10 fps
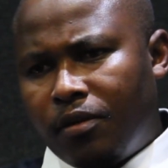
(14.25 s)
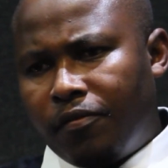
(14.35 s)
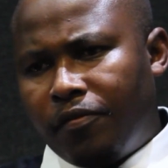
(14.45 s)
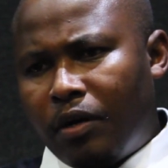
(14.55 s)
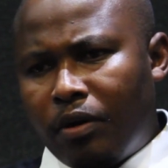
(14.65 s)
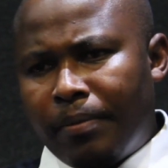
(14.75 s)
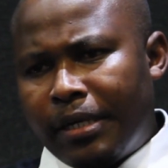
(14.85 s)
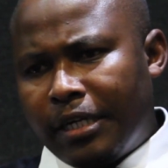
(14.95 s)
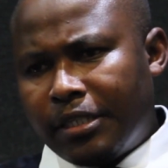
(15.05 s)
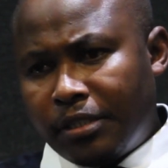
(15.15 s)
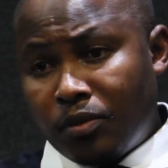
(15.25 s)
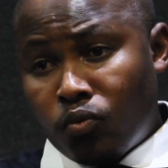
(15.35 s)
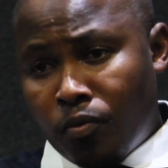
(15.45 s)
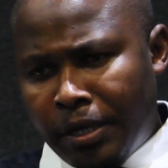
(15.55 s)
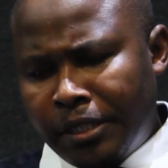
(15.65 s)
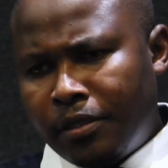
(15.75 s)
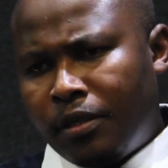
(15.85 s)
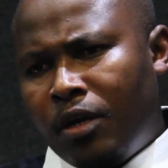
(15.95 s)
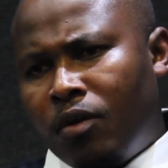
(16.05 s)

of our mothers, women,